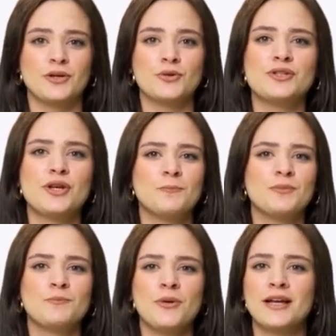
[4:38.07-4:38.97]
your scope
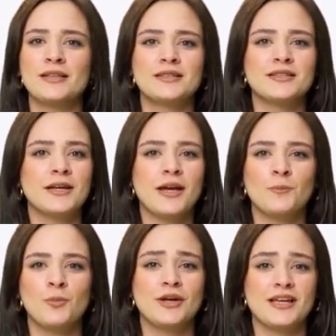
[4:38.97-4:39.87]
of practice,
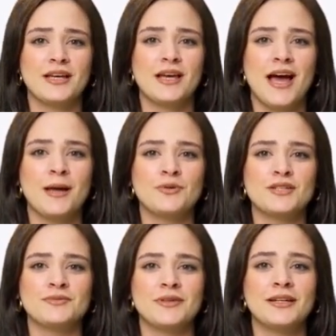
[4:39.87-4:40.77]
working
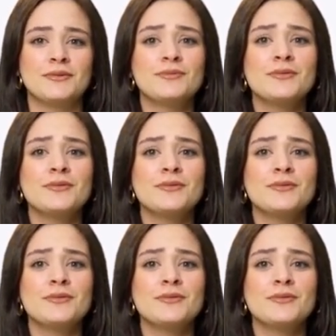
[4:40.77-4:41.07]
collaboratively,